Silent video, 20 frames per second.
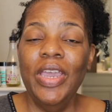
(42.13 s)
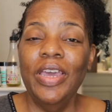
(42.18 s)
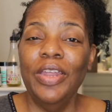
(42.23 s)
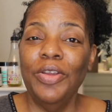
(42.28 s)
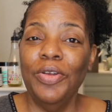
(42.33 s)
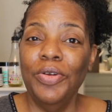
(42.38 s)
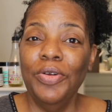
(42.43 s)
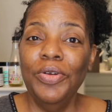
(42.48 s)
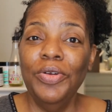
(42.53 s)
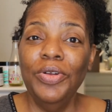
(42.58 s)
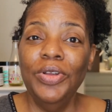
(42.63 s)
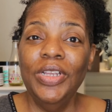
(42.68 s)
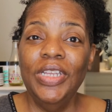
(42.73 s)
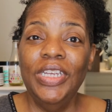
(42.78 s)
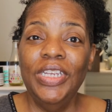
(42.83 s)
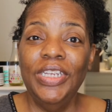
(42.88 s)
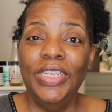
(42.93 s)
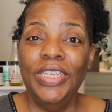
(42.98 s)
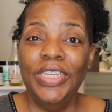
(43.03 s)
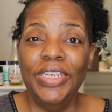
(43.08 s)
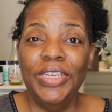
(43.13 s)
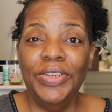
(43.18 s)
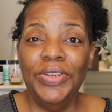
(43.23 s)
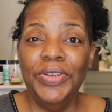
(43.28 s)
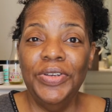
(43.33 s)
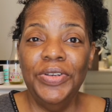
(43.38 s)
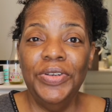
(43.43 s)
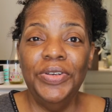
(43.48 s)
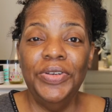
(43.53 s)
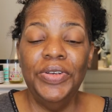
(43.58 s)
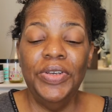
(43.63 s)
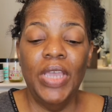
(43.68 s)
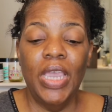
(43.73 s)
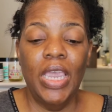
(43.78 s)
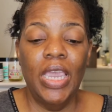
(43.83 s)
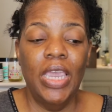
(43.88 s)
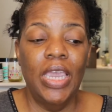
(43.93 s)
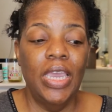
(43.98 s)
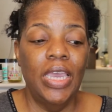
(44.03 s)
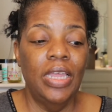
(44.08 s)
had an early dinner
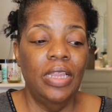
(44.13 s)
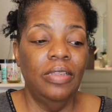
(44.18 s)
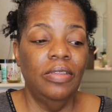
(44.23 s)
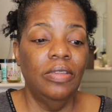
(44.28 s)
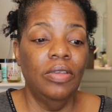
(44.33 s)
and